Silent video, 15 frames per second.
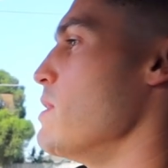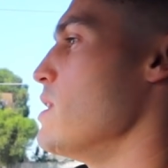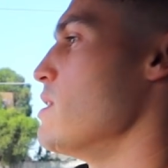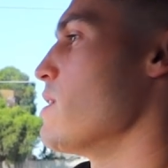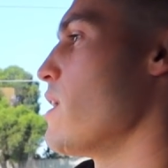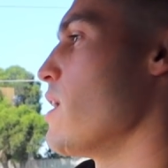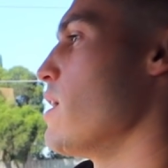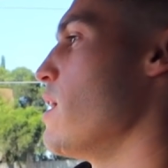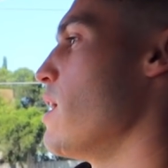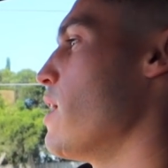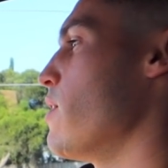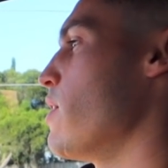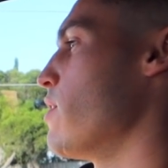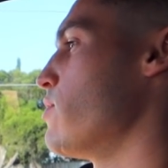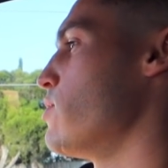means I
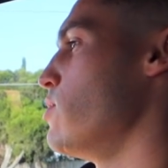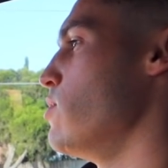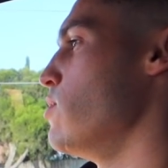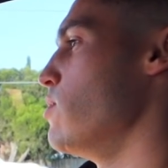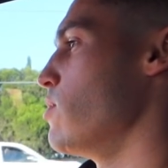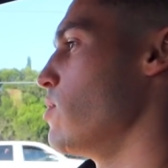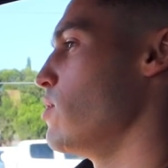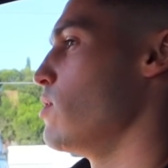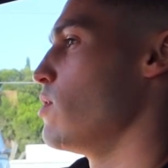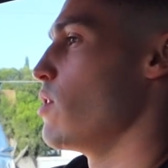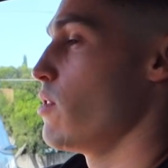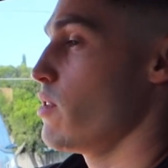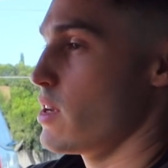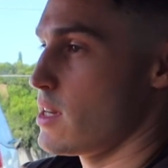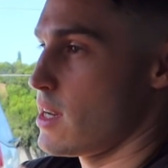now have to
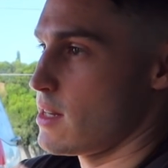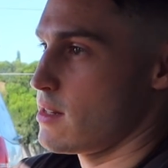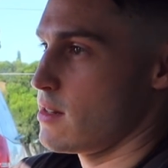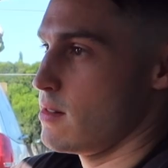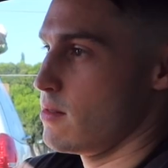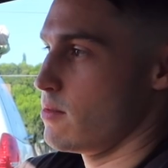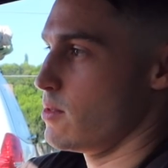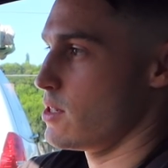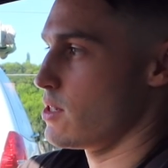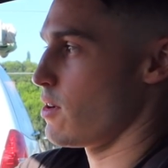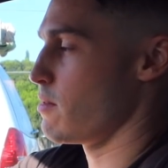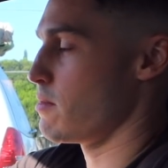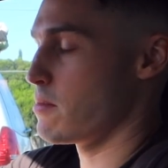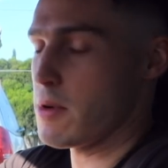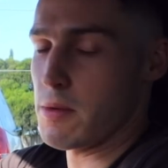go get tested, which
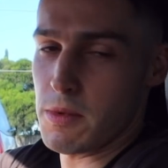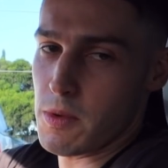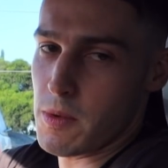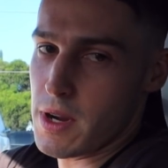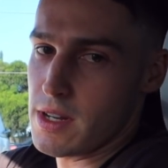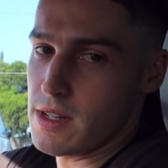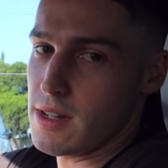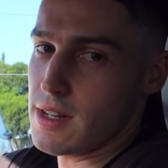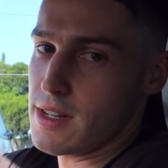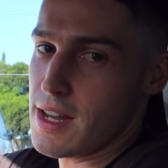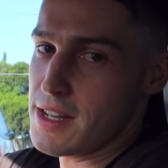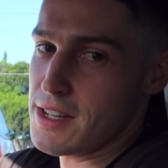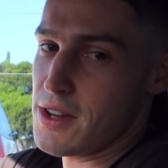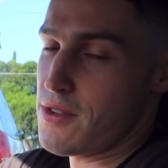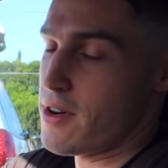I'm on the way to get
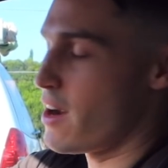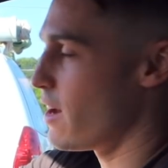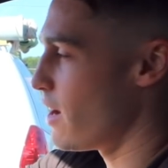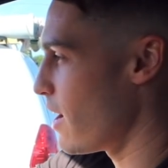tested right